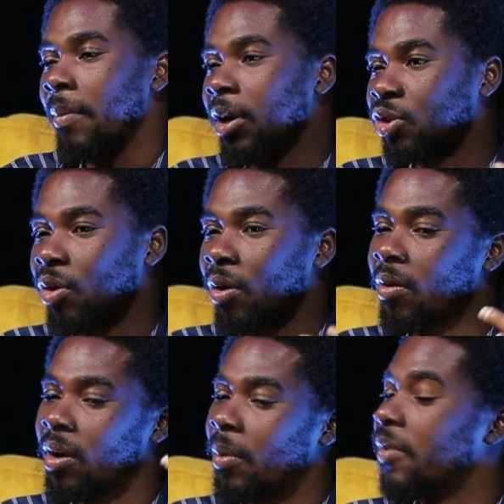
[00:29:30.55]
I make
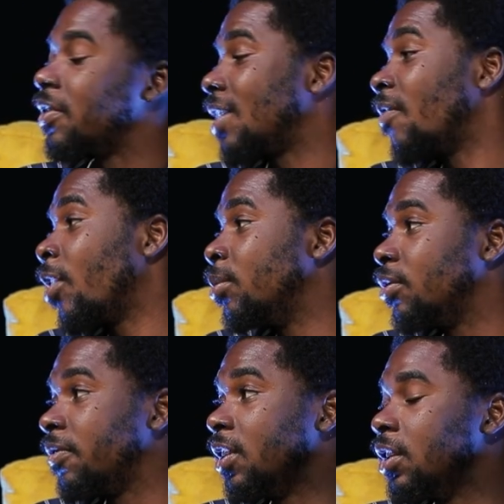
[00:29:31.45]
sure if it's time for him
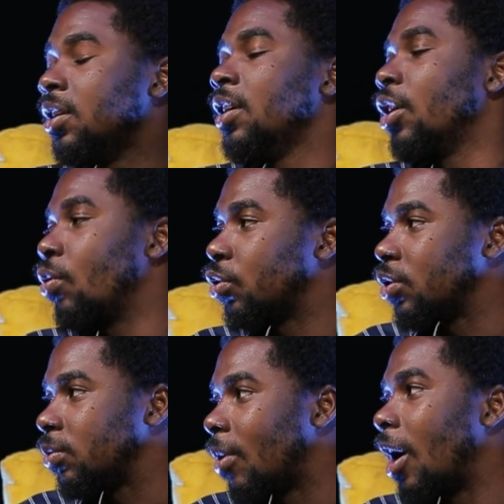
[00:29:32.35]
to feed, he goes
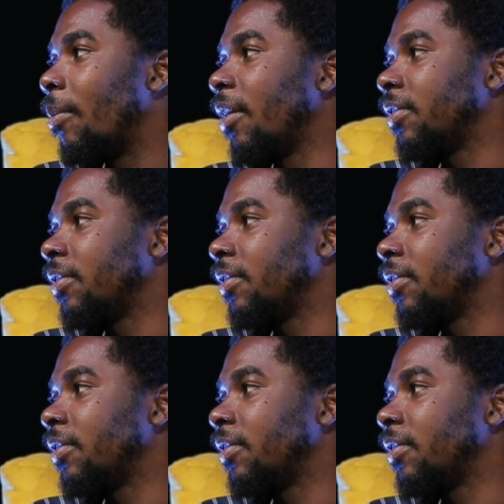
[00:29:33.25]
to his mom.